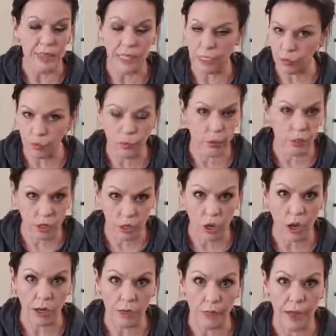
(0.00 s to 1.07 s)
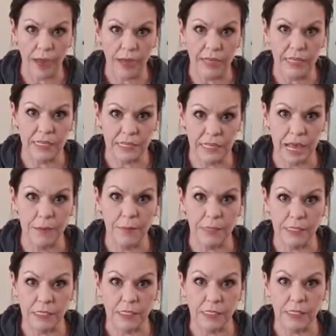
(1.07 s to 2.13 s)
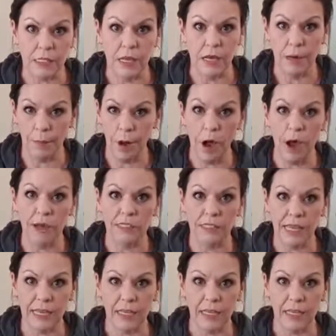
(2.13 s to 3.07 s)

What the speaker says: That's what we're going to talk about in Design Business in a Box.